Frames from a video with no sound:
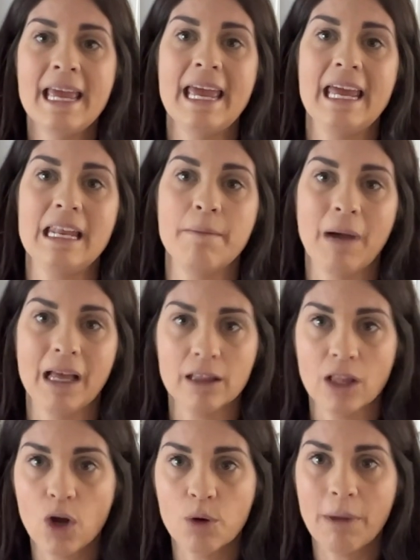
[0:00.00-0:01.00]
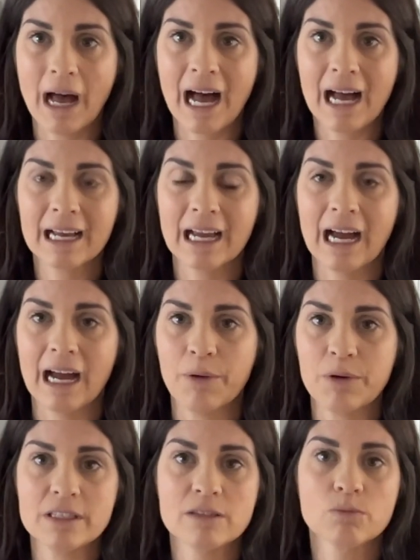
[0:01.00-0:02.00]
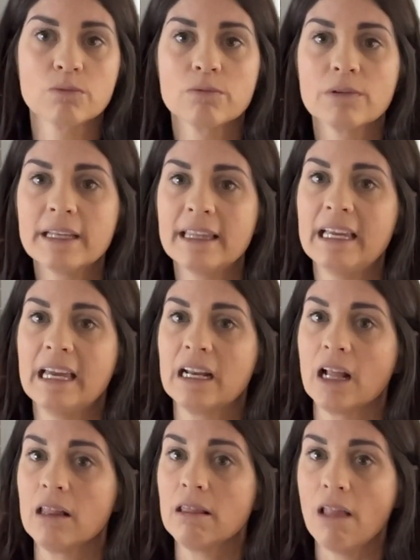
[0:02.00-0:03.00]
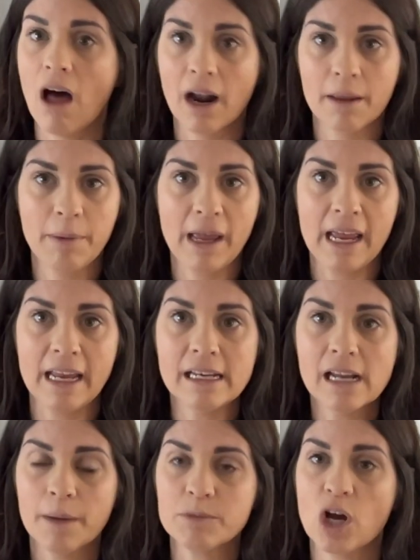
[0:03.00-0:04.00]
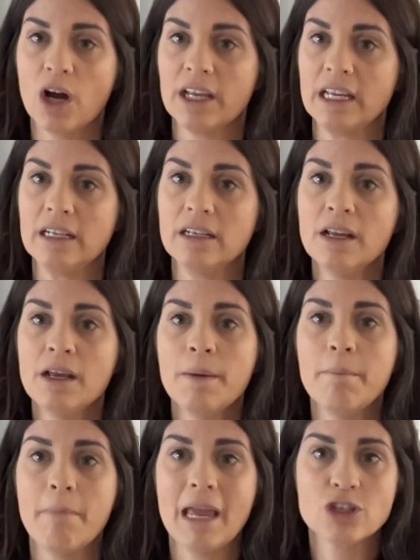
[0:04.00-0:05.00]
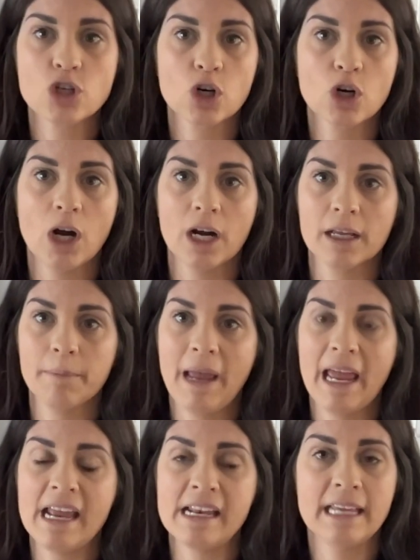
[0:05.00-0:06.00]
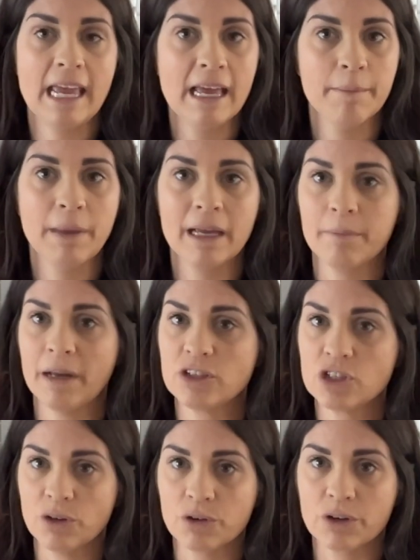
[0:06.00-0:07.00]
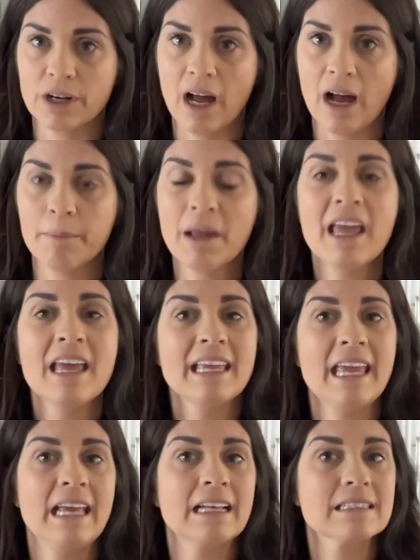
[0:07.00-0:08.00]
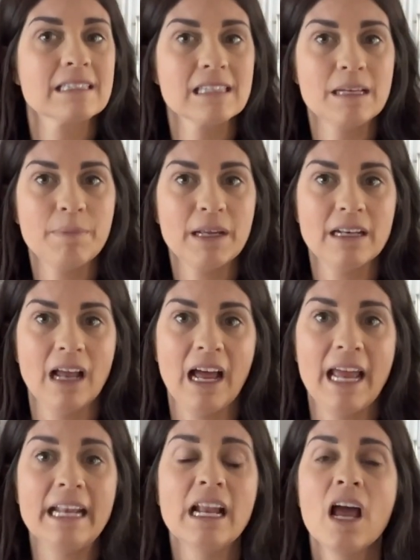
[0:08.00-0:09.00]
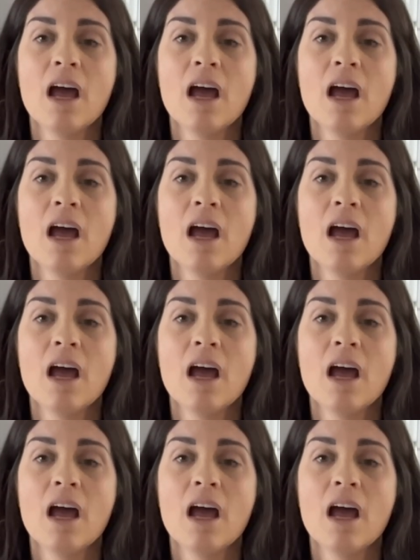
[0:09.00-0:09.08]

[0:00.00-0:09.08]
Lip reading: and in my low back. I was really in a lot of pain. I'm talking major chronic pain, can't pick my children up, can't sleep at night,